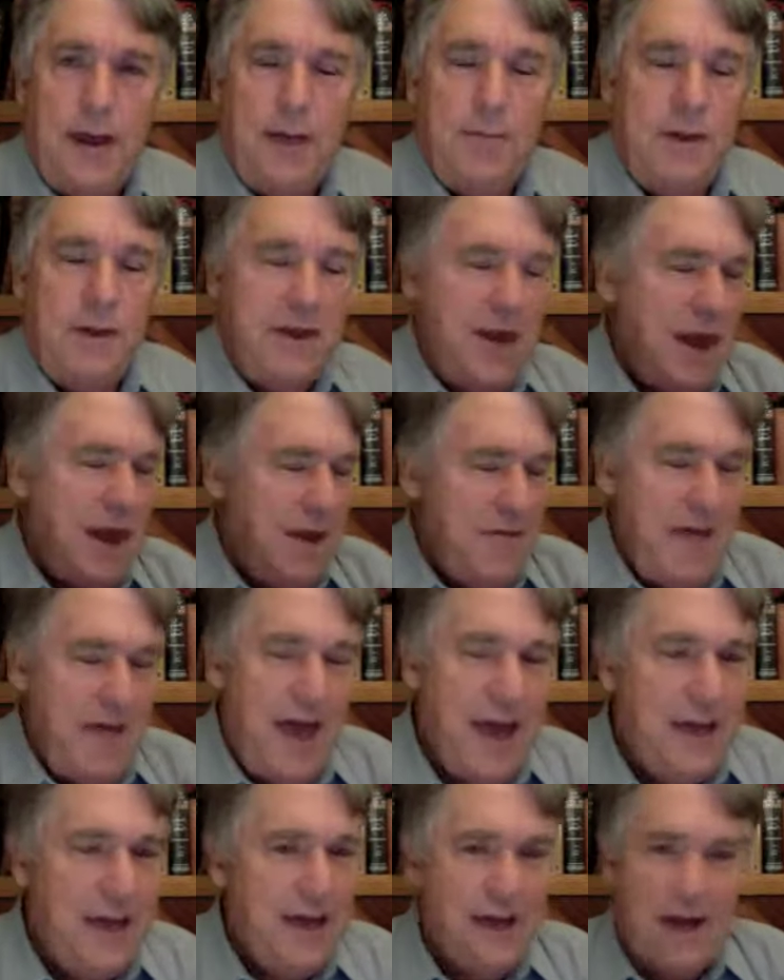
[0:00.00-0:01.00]
But none of
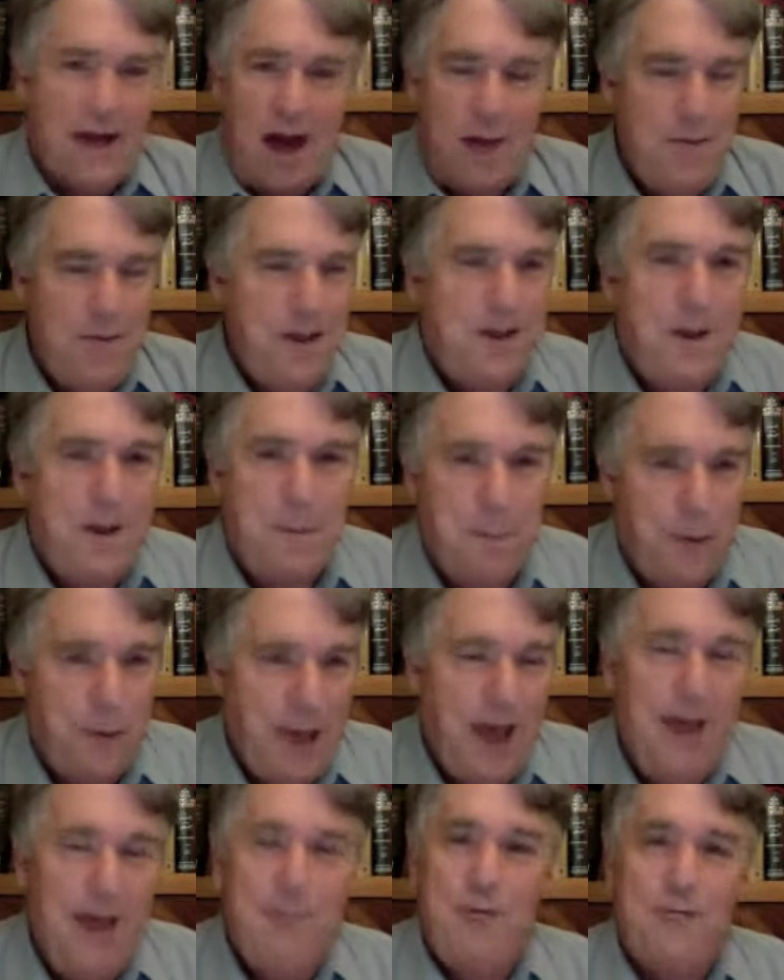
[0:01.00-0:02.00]
that could come into
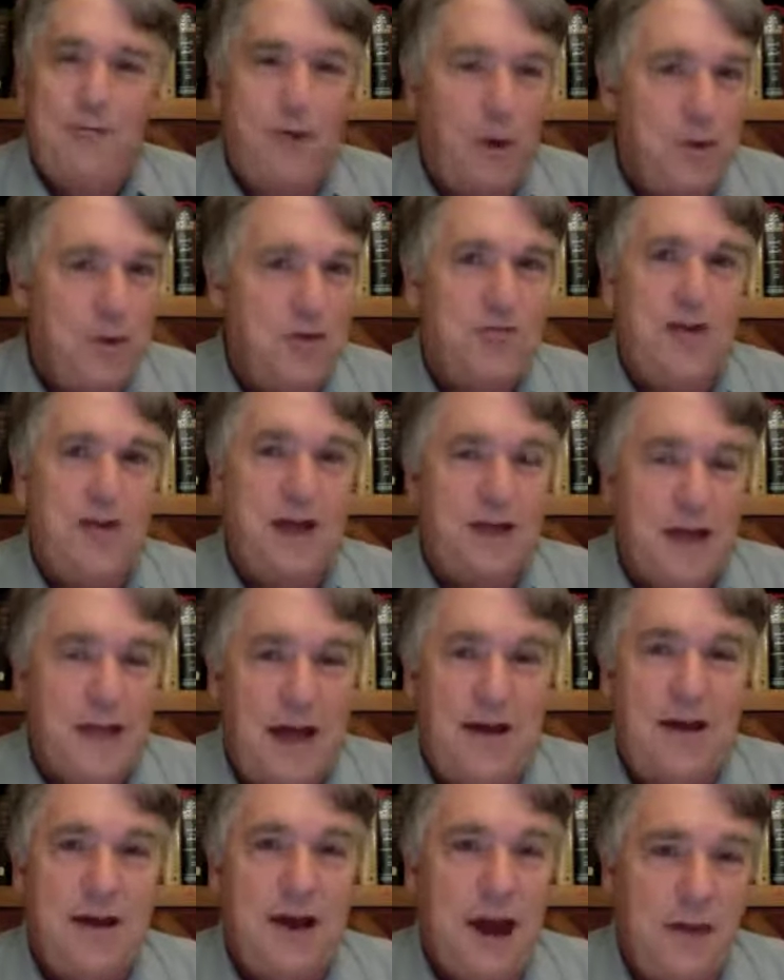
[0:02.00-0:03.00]
play before we shut
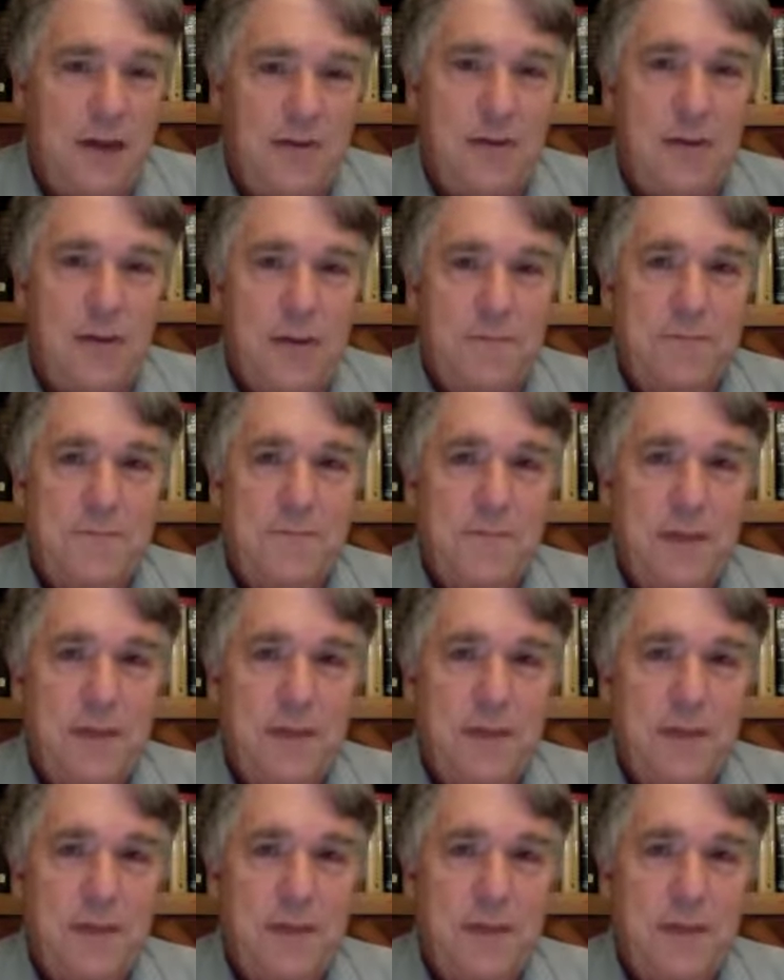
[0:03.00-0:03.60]
down the government.